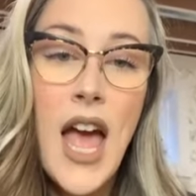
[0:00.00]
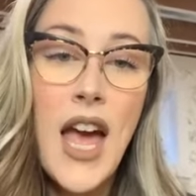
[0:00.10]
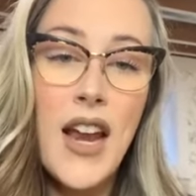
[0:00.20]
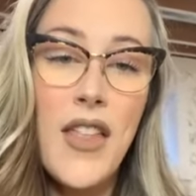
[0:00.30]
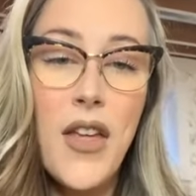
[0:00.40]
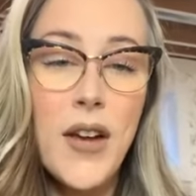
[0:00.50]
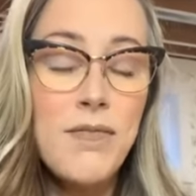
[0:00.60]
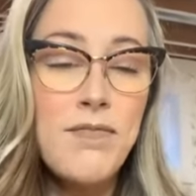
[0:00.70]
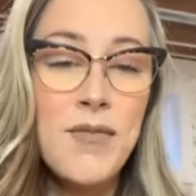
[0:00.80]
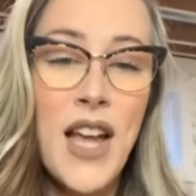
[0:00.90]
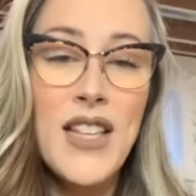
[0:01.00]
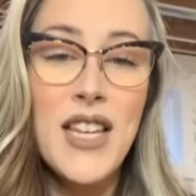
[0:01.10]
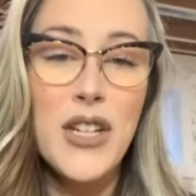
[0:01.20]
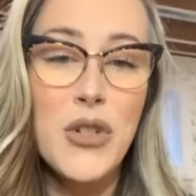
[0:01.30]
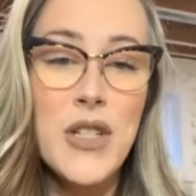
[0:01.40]
And I thought, hmm, that's
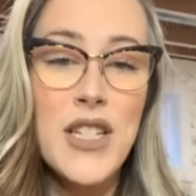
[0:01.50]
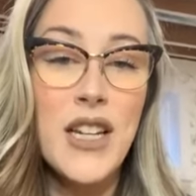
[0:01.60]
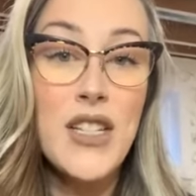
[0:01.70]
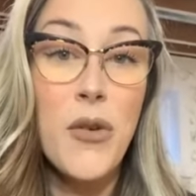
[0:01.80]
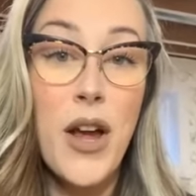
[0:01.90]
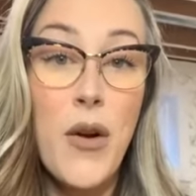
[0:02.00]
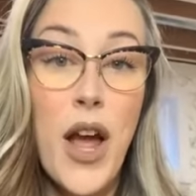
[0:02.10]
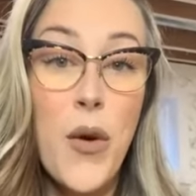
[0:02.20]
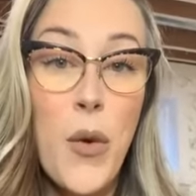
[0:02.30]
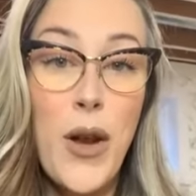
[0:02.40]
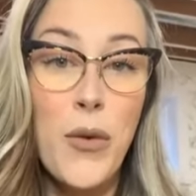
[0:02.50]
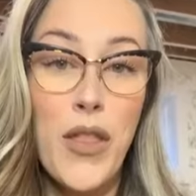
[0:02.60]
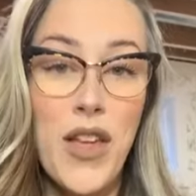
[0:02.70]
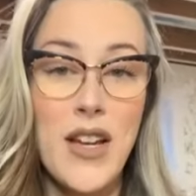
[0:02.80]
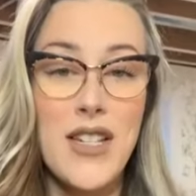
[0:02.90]
interesting. So I, I went
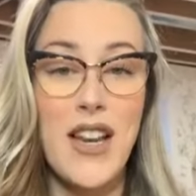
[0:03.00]
with it.